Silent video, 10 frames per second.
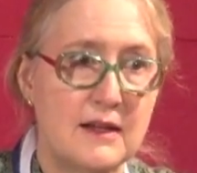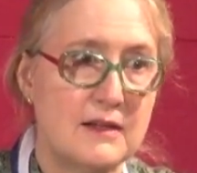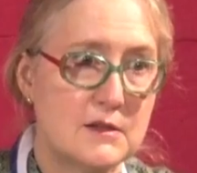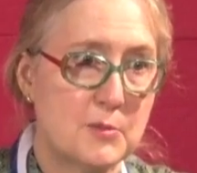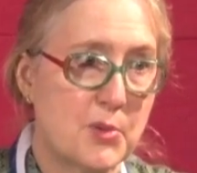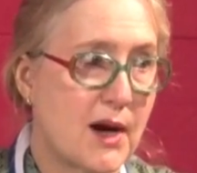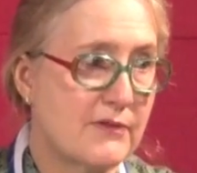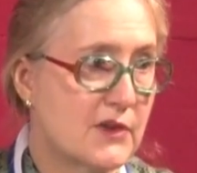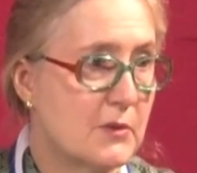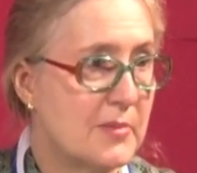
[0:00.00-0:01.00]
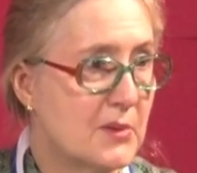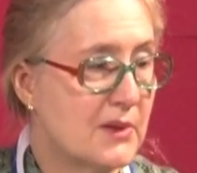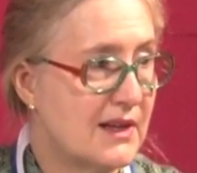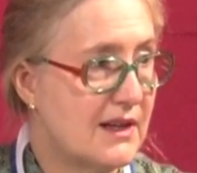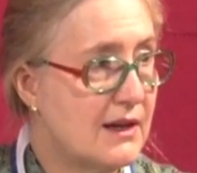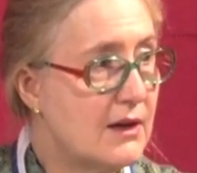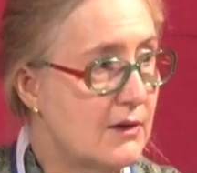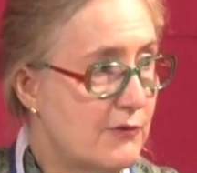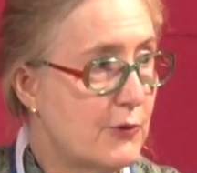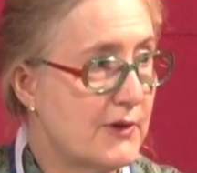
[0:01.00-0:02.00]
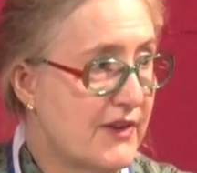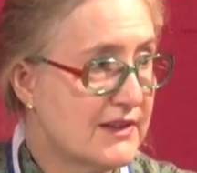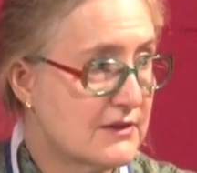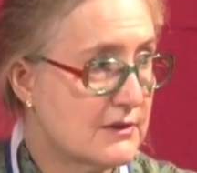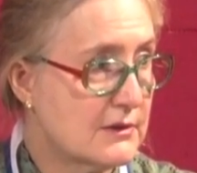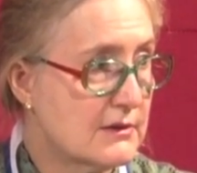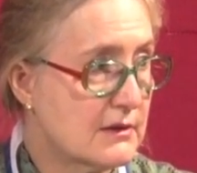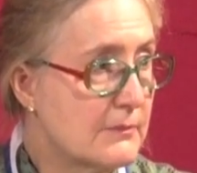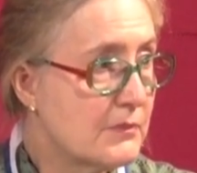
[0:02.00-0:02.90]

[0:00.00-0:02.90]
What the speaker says: into profitability for investors.